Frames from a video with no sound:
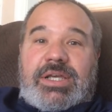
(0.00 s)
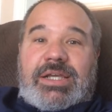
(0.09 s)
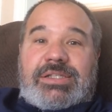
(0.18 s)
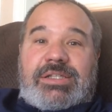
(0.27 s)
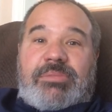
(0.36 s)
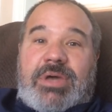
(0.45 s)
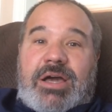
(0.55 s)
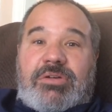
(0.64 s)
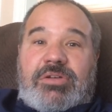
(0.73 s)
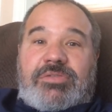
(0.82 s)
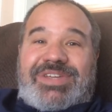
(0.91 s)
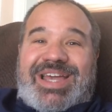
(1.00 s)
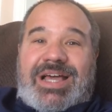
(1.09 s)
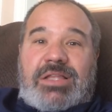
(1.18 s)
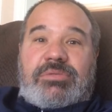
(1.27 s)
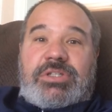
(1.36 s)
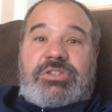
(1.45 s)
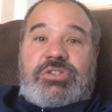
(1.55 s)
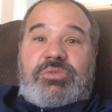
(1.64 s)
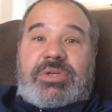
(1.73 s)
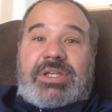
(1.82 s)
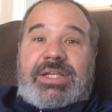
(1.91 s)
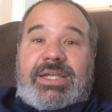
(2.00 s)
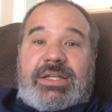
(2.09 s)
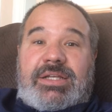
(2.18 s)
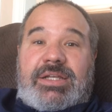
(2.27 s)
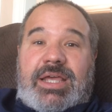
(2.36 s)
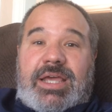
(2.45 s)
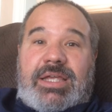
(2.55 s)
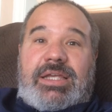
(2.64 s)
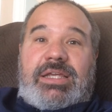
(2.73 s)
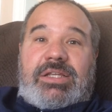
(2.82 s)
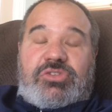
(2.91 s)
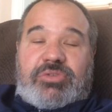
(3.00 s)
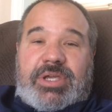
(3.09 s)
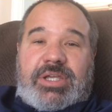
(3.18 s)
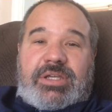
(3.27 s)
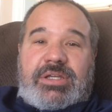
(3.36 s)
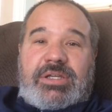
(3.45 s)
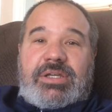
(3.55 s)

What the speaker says: the amount of calories you can eat in a day, eat and drink,